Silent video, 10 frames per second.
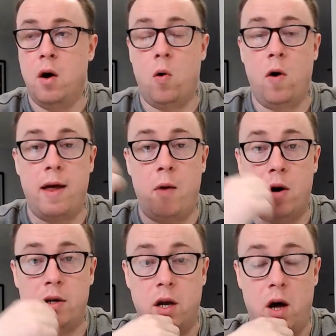All they
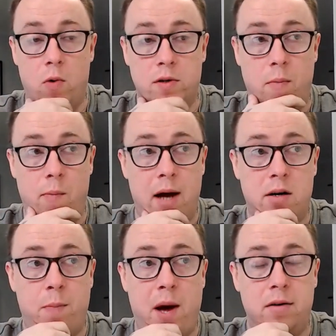wanted to know was, I'm about
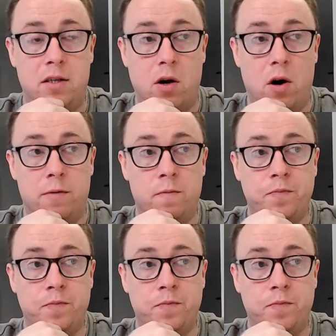to pay Scott